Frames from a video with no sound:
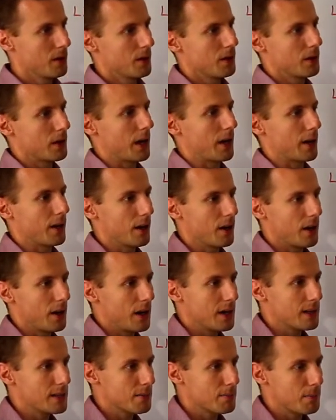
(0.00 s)
Okay,
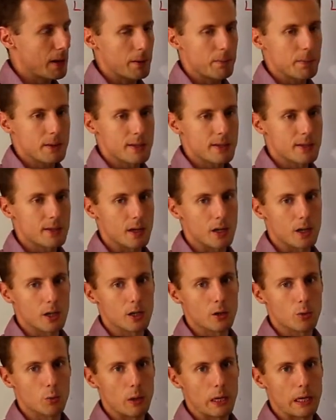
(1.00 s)
let's maybe
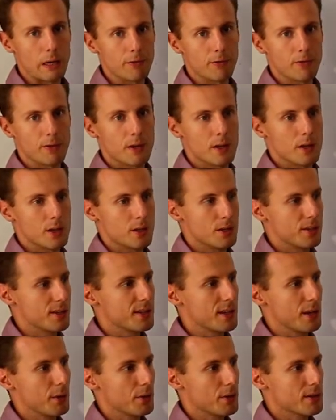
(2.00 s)
start with
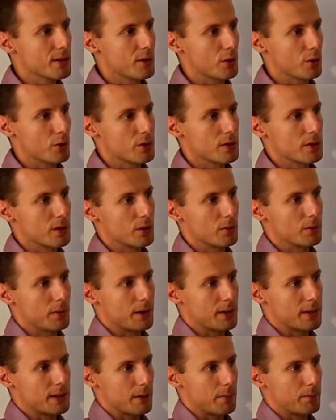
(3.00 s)
zero source term
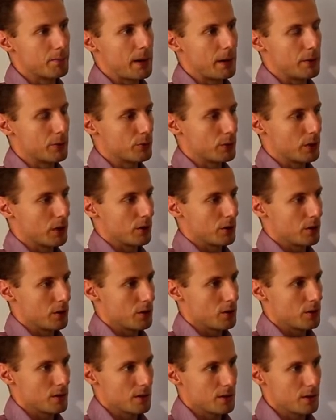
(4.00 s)
and some boundary
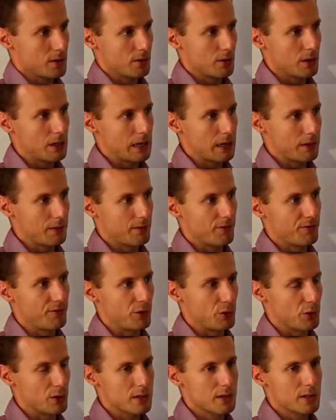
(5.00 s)
conditions. So you get the
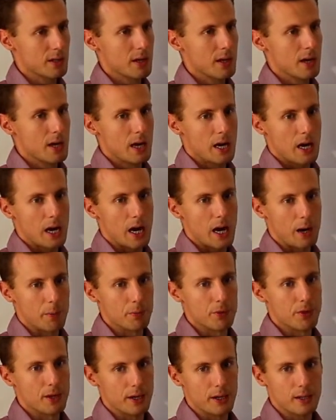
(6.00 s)
first
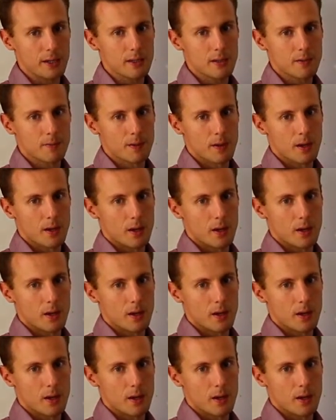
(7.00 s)
update.